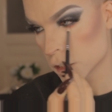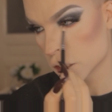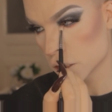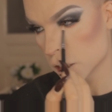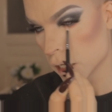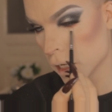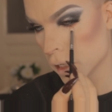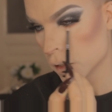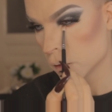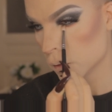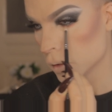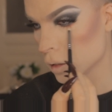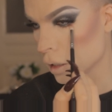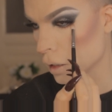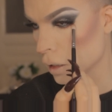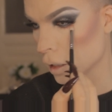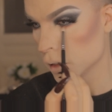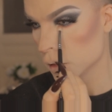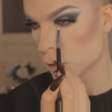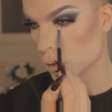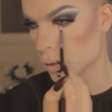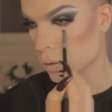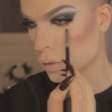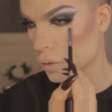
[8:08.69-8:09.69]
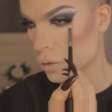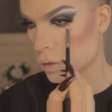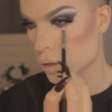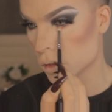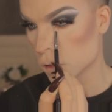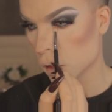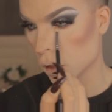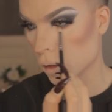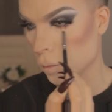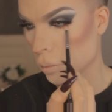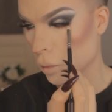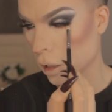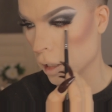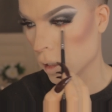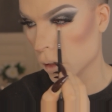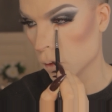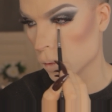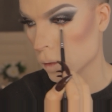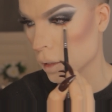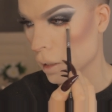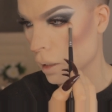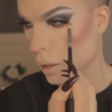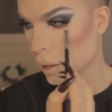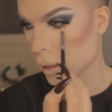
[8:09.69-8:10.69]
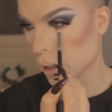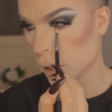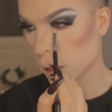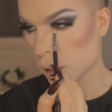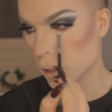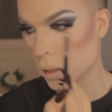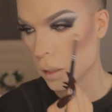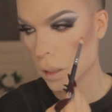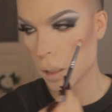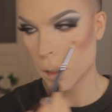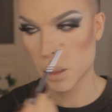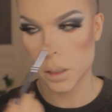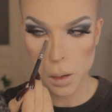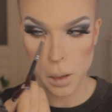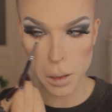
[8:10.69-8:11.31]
shadow that I used on my lower lid.